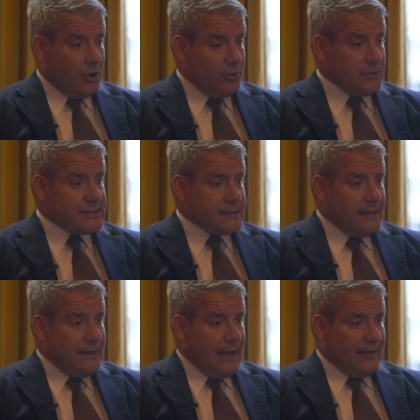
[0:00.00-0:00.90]
goals,
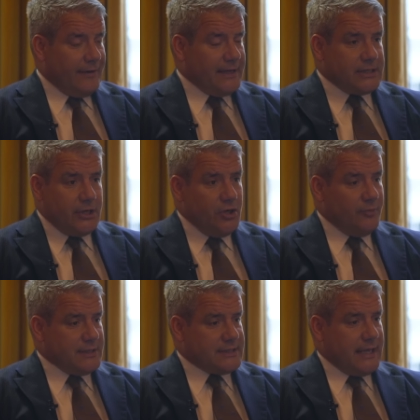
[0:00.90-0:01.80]
have led to
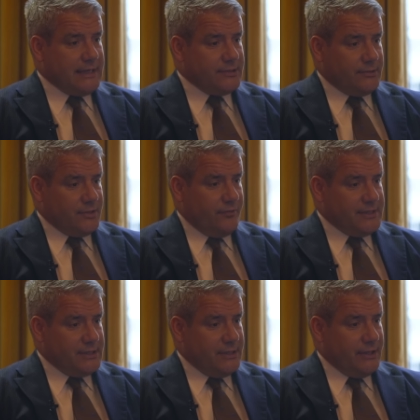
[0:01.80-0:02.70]
numerous scandals in
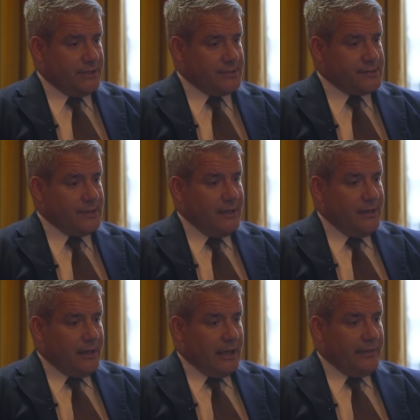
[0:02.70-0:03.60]
recent years.
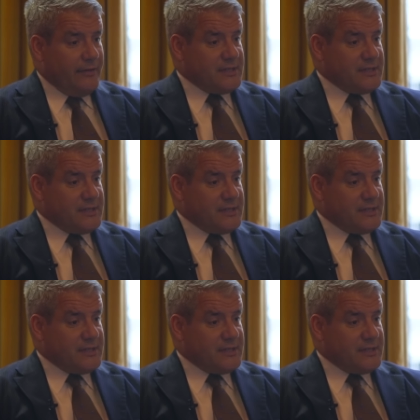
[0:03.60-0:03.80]
And there